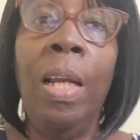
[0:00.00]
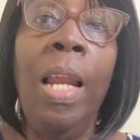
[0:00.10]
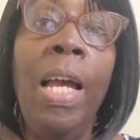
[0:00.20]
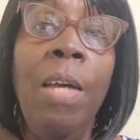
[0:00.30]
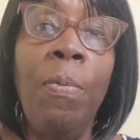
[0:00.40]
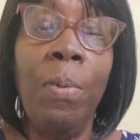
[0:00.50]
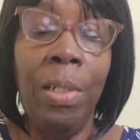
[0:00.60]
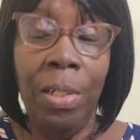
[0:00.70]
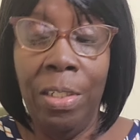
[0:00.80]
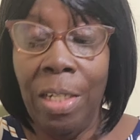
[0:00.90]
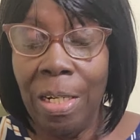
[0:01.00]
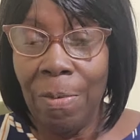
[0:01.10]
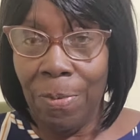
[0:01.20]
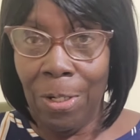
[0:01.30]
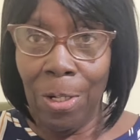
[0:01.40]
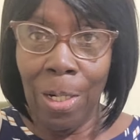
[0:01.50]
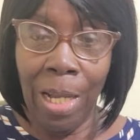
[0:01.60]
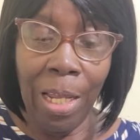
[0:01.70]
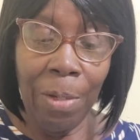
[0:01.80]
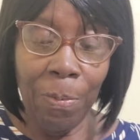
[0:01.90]
Life with Jennifer,
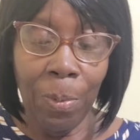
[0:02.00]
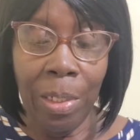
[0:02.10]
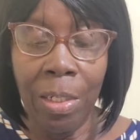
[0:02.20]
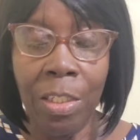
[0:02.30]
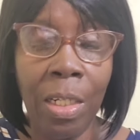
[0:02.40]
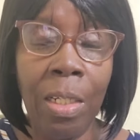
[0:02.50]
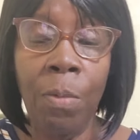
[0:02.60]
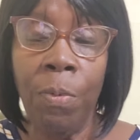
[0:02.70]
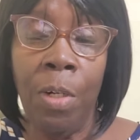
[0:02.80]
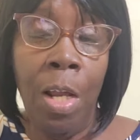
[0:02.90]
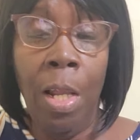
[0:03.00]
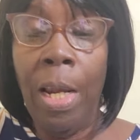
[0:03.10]
life with Jennifer,